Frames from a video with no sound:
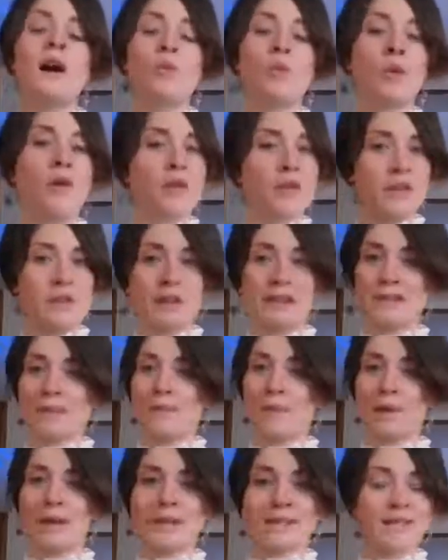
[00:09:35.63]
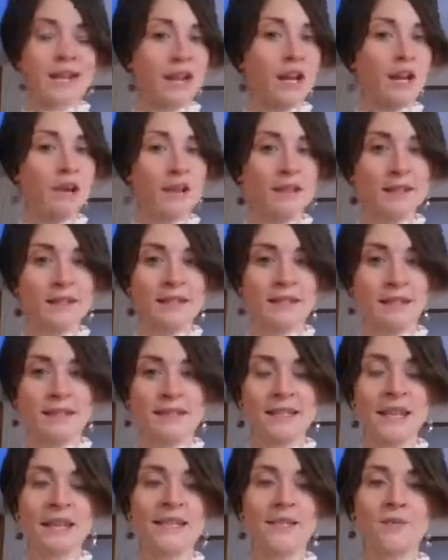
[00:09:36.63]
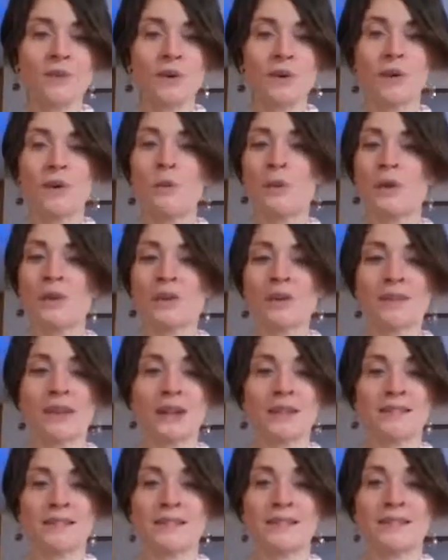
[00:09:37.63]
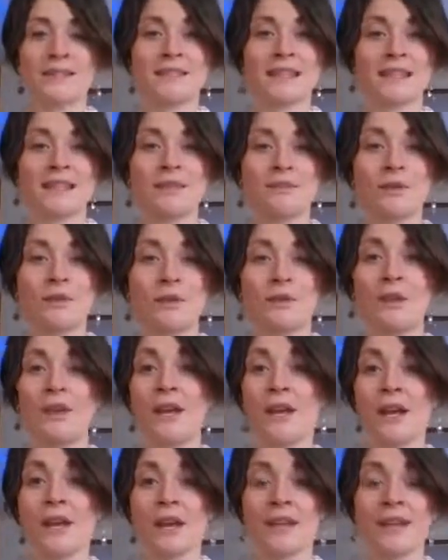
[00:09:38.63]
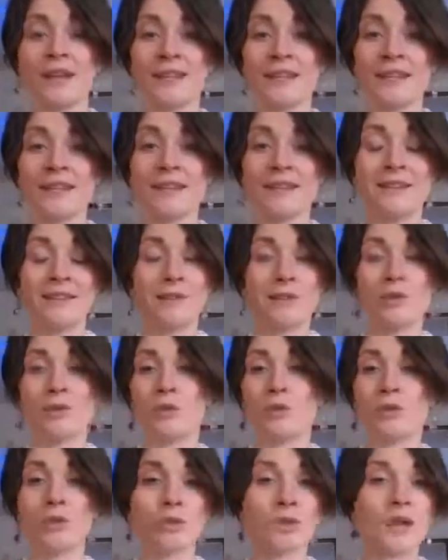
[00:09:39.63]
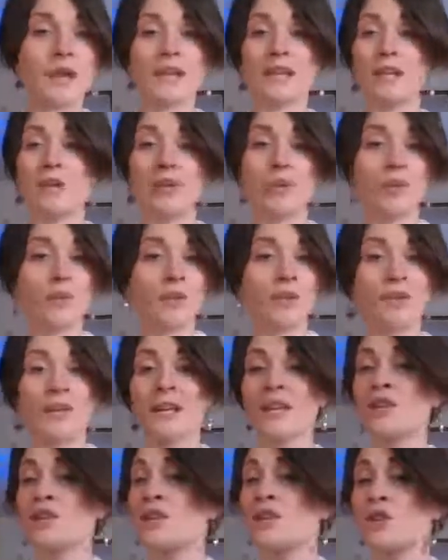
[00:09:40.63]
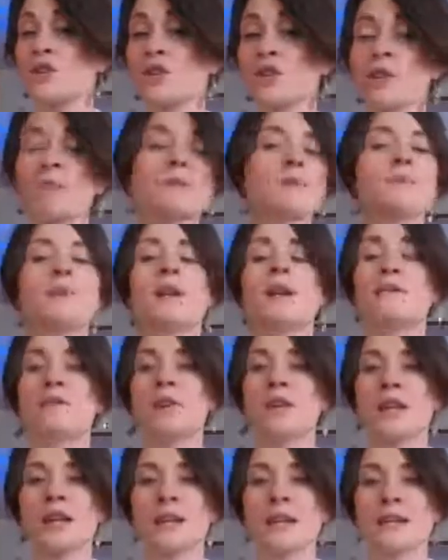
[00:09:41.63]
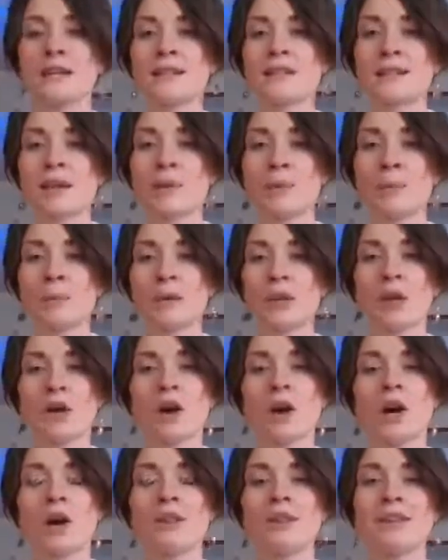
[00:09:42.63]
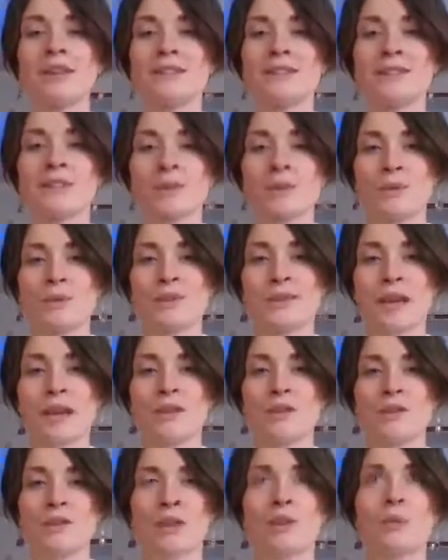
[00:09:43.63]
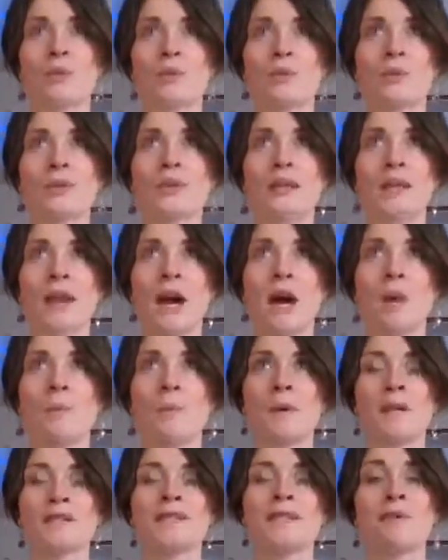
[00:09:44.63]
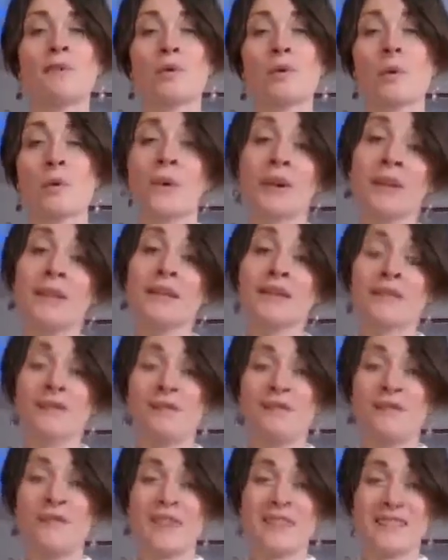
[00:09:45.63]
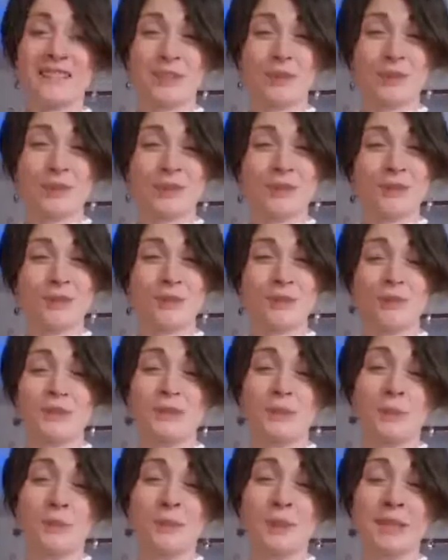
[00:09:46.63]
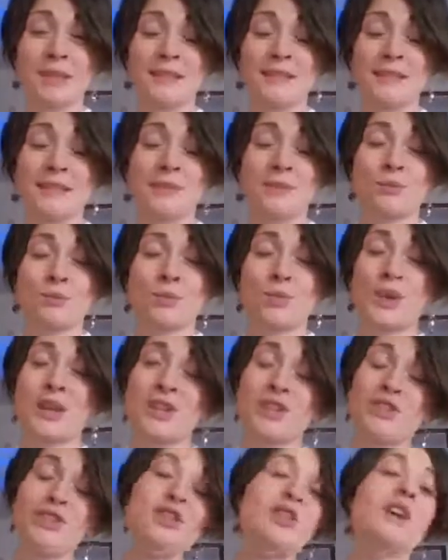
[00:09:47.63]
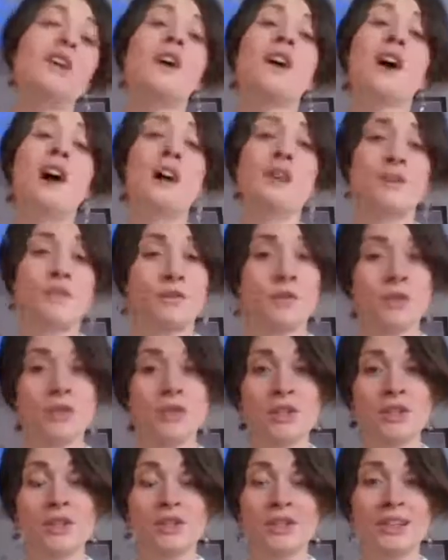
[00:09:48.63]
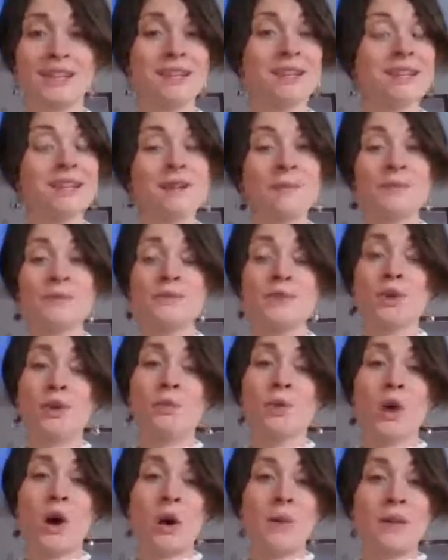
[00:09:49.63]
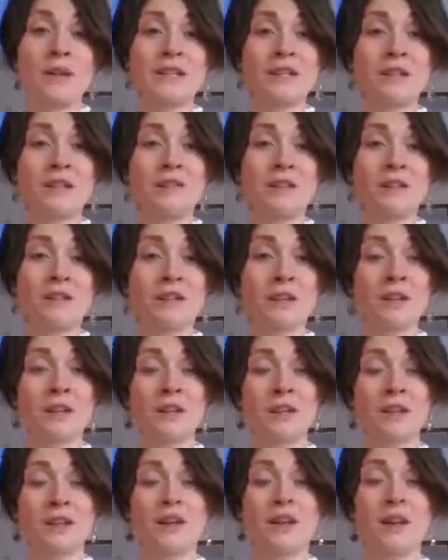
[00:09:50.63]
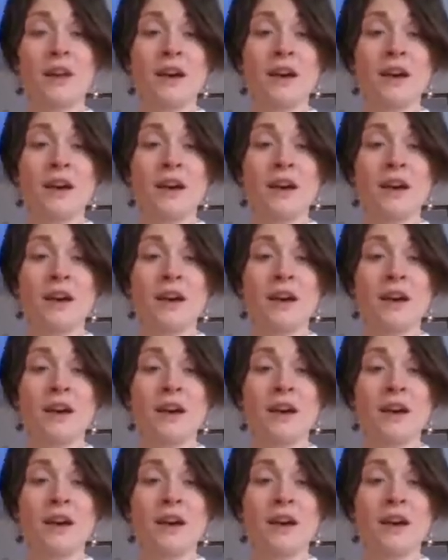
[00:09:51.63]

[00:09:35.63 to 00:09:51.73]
whether that's monetarily successful, whether that's successful in creating new relationships, whatever it is that we're being called into, Saturn can really help us if we're willing to face those constricting places, which unfortunately don't always feel good.